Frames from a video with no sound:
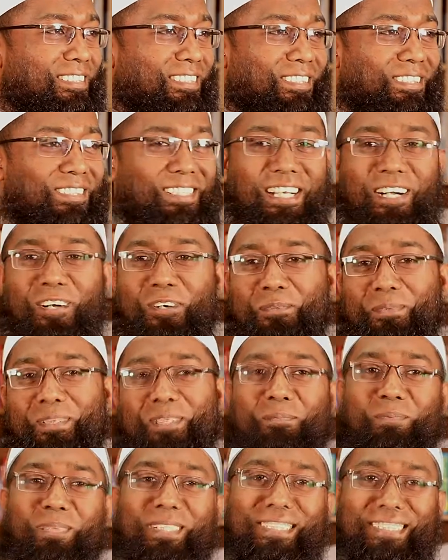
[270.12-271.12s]
Okay, how
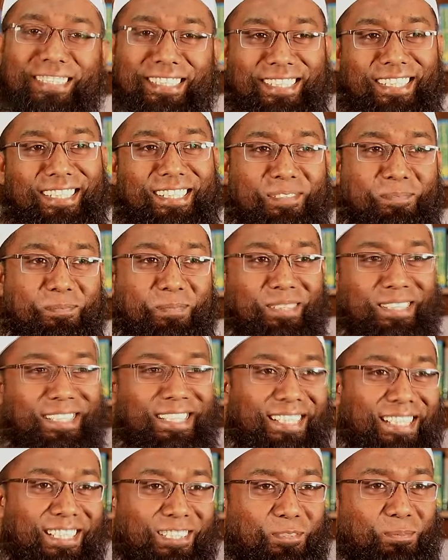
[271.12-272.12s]
many please,
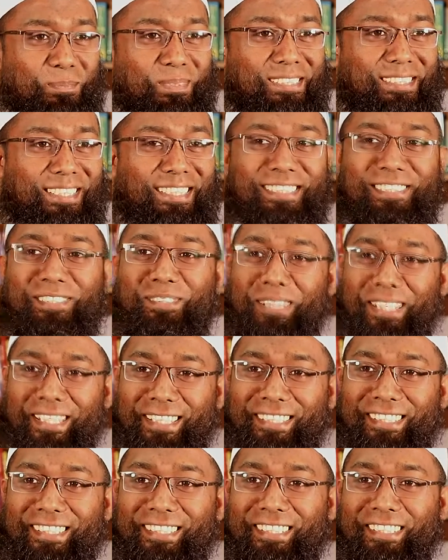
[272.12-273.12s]
can you please raise your
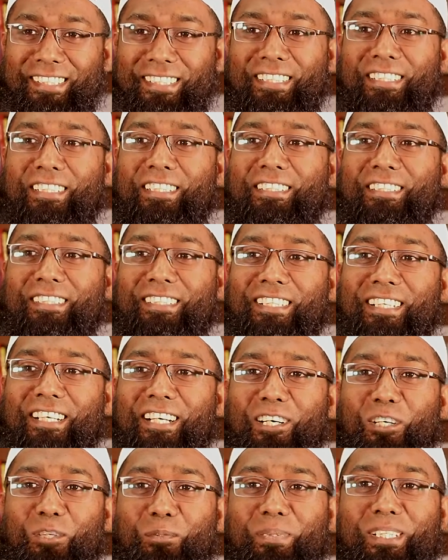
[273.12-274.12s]
hand?
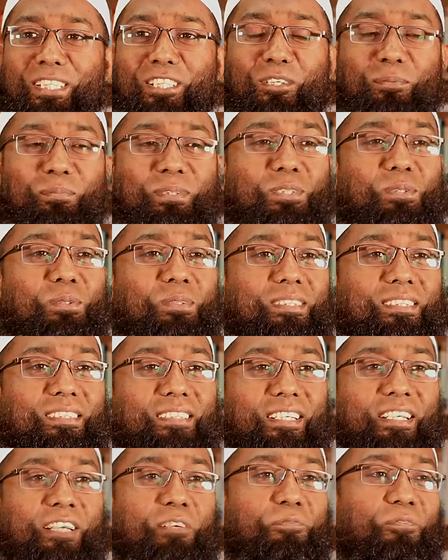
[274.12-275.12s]
How many of you
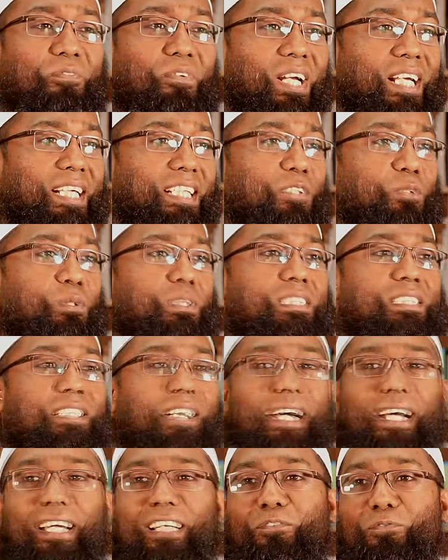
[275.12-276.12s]
refrain your
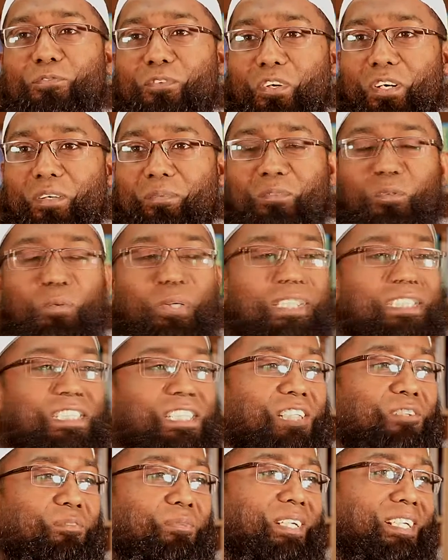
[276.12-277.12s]
child from
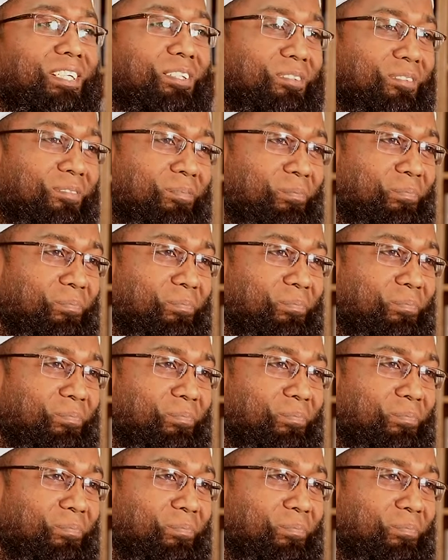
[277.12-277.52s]
watching video?